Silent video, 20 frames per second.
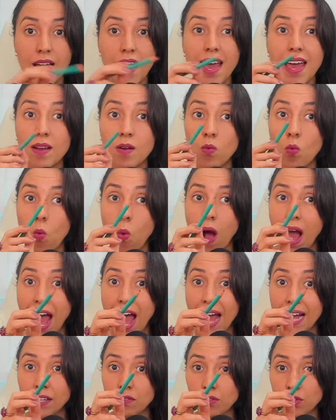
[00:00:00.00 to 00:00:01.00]
And
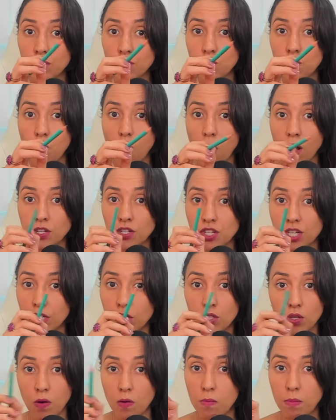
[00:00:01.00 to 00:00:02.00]
while you're watching,
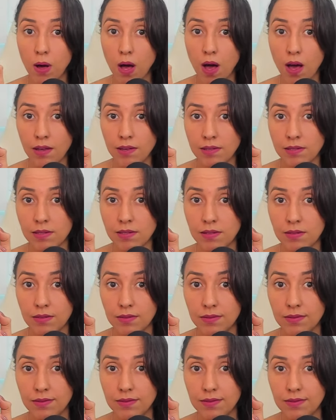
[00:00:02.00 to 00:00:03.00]
don't pause.
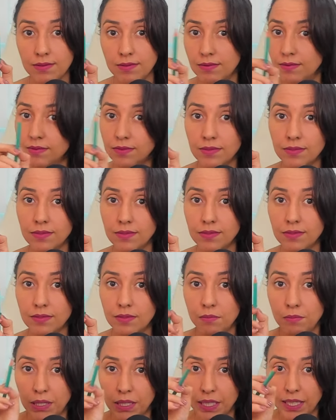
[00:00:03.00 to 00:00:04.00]
Mm-mm.
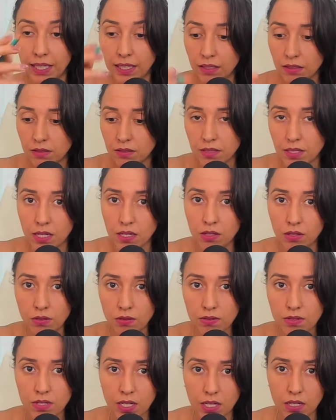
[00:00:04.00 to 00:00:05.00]
Play, take
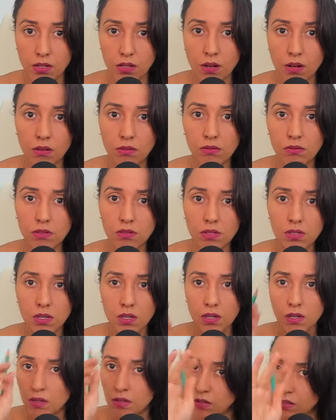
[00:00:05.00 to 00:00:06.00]
notes,
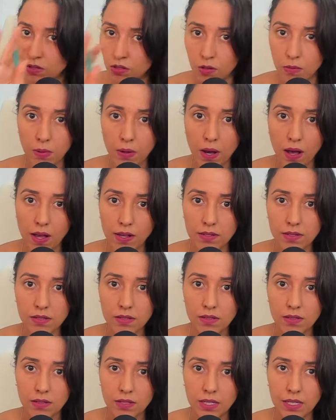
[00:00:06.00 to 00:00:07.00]
don't pause.
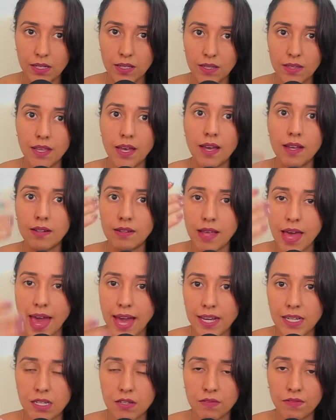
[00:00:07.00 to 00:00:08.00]
Then
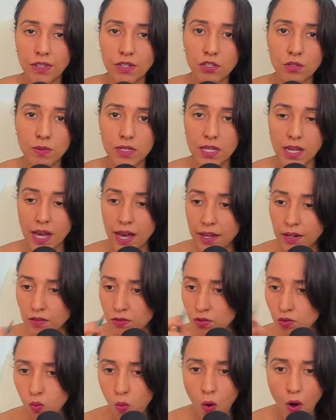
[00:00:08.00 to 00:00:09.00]
activate
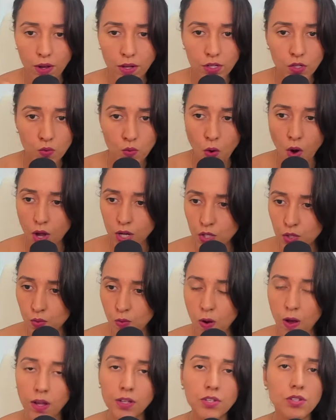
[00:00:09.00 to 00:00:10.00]
subtitles,
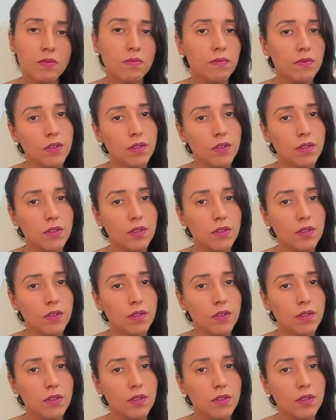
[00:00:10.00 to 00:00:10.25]
watch.